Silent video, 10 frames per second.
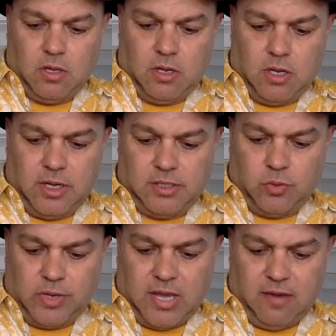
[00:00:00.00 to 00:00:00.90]
It's
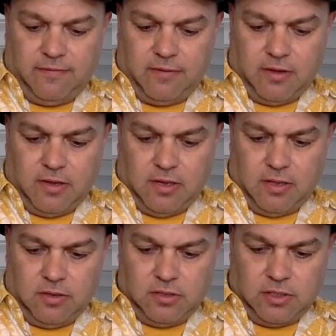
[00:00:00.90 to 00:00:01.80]
okay if
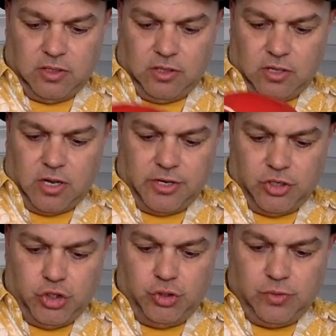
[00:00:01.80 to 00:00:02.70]
there's a lot
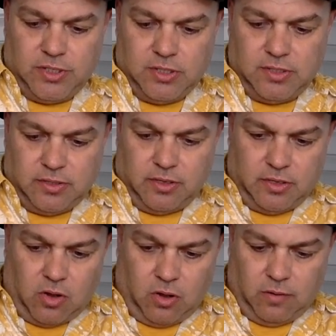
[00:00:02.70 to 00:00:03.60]
of juices,
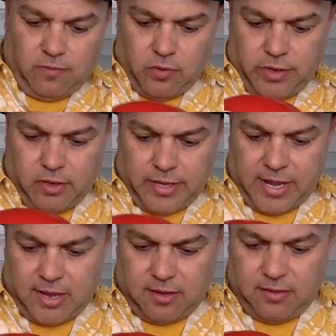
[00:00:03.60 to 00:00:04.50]
the olive oil
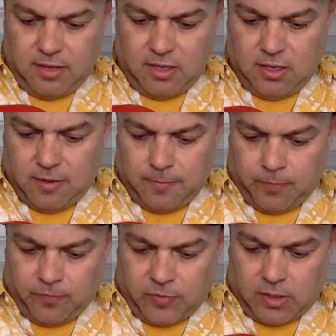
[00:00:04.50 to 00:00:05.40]
and the
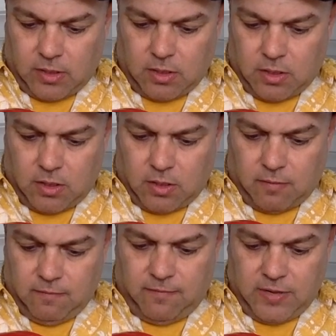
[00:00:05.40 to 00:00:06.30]

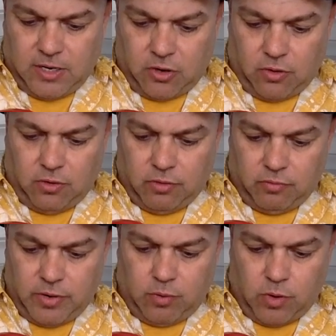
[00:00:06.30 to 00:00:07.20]
vinegar,
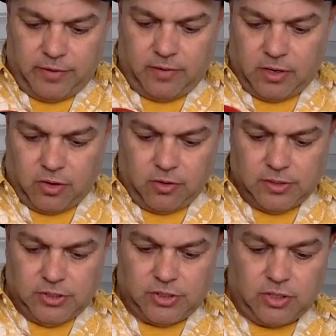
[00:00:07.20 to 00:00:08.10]
red wine vinegar.
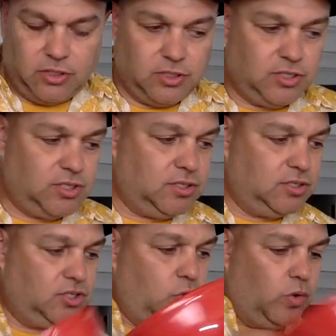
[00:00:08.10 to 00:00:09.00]
It's just going to
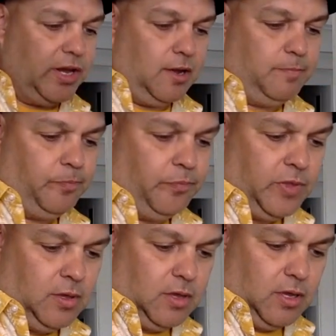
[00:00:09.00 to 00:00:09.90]
soak it up.
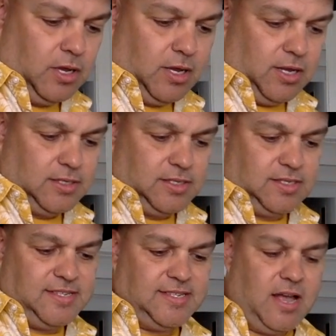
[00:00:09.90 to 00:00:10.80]
It's a
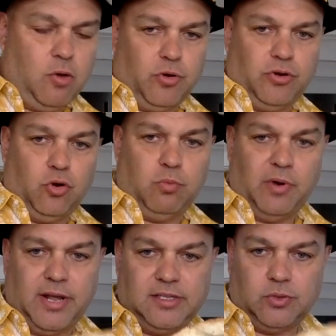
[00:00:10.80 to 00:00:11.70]
sourdough
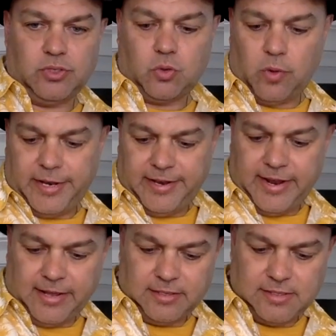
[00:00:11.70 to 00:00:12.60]
bread, so it's quite
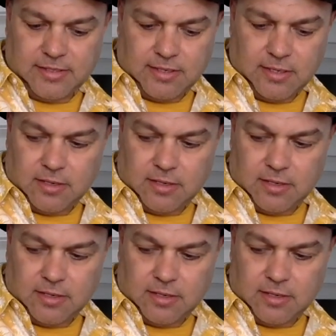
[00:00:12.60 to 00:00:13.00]
dense.